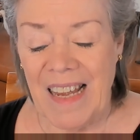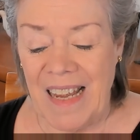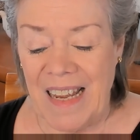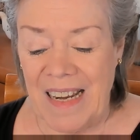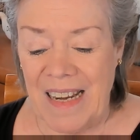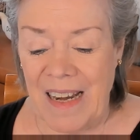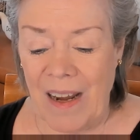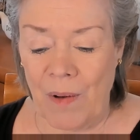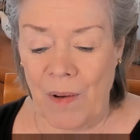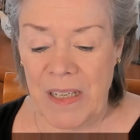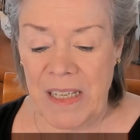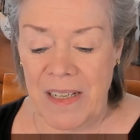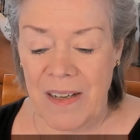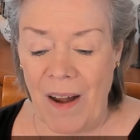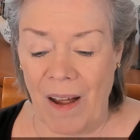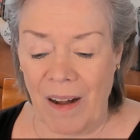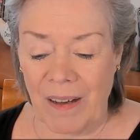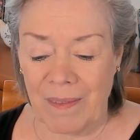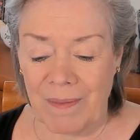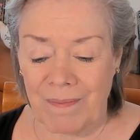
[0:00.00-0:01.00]
Now, it's
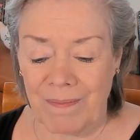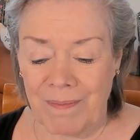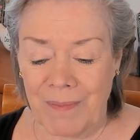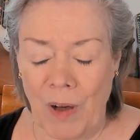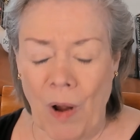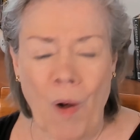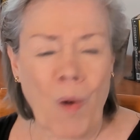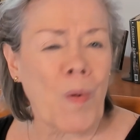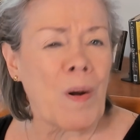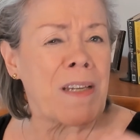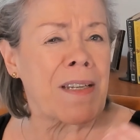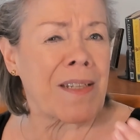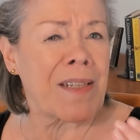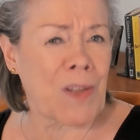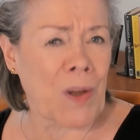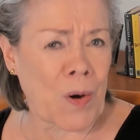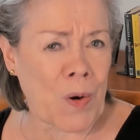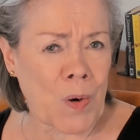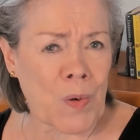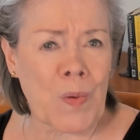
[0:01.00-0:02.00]
not always
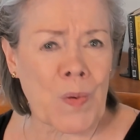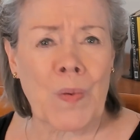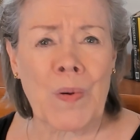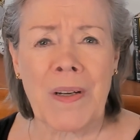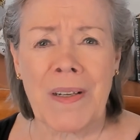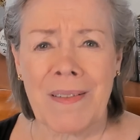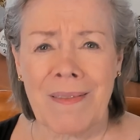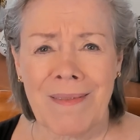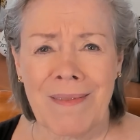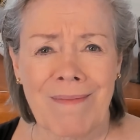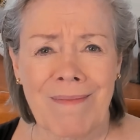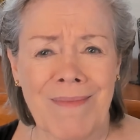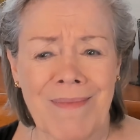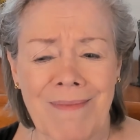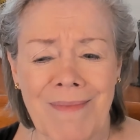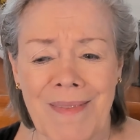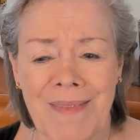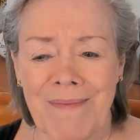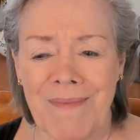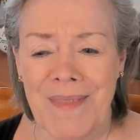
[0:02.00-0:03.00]
so
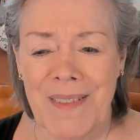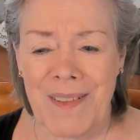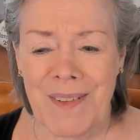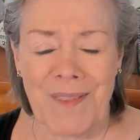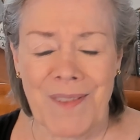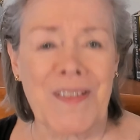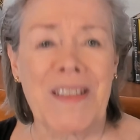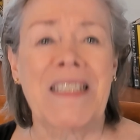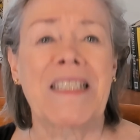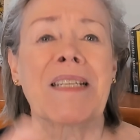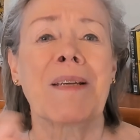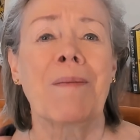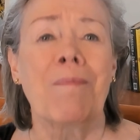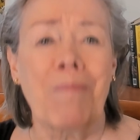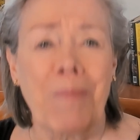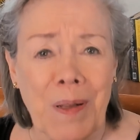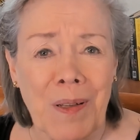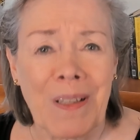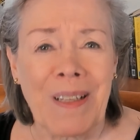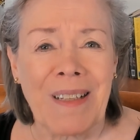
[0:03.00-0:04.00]

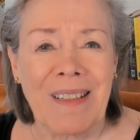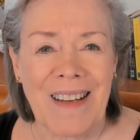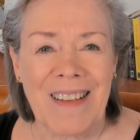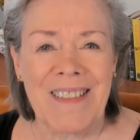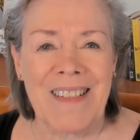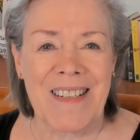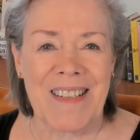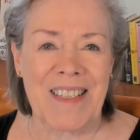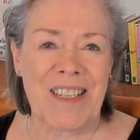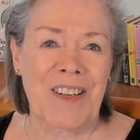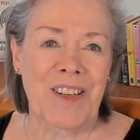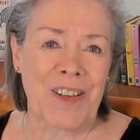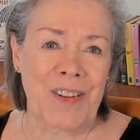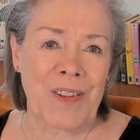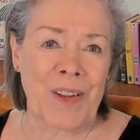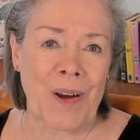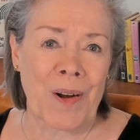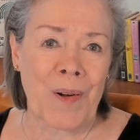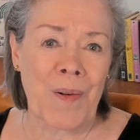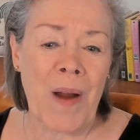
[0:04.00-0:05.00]
simple a
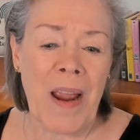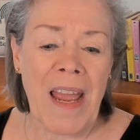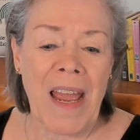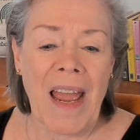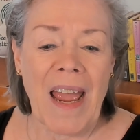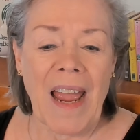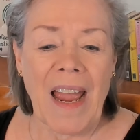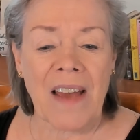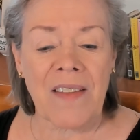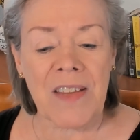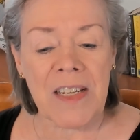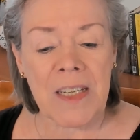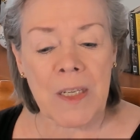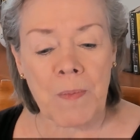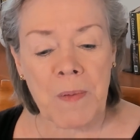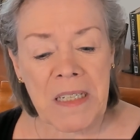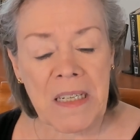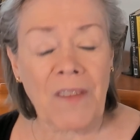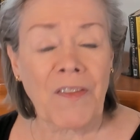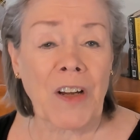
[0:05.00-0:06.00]
decision, though, and the
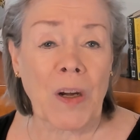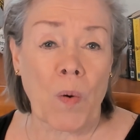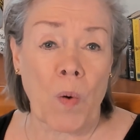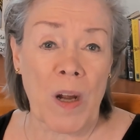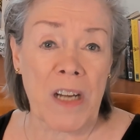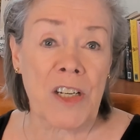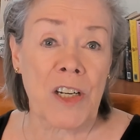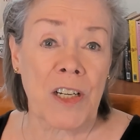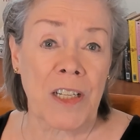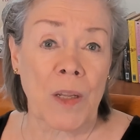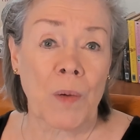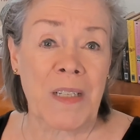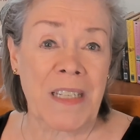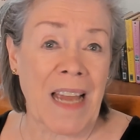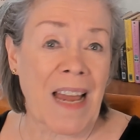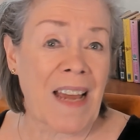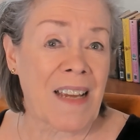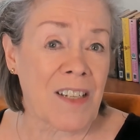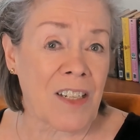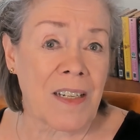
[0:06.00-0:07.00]
specific question that was
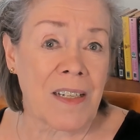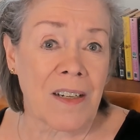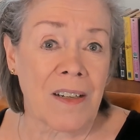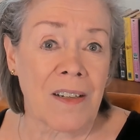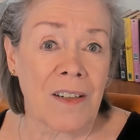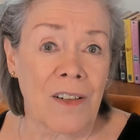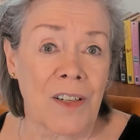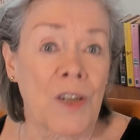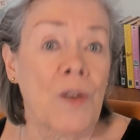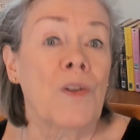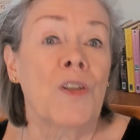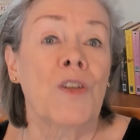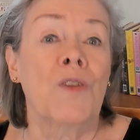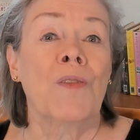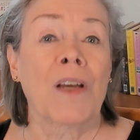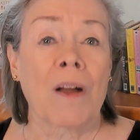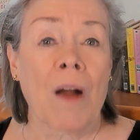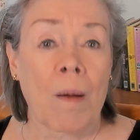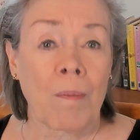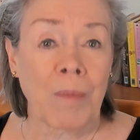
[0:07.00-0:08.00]
asked shows you
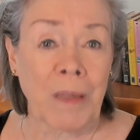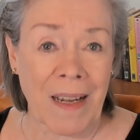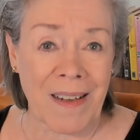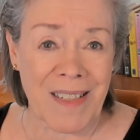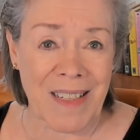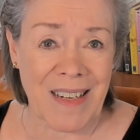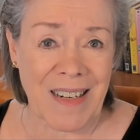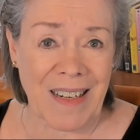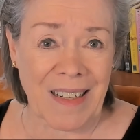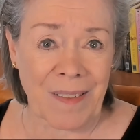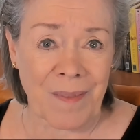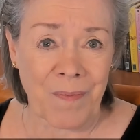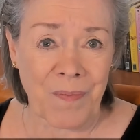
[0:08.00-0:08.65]
the complexity.